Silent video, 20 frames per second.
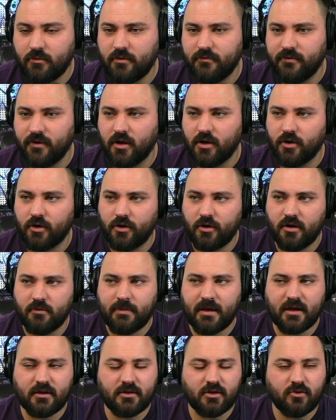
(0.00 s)
all heard
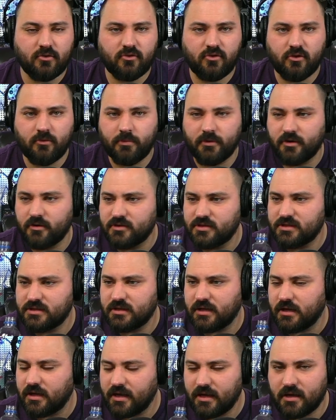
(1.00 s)
about YouTubers.
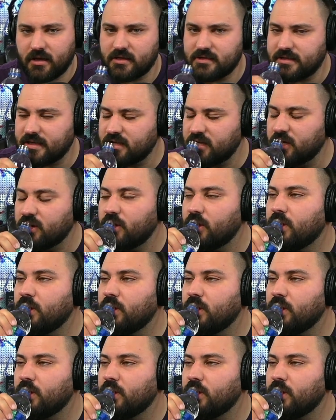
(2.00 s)
Uh, hang on a sec here.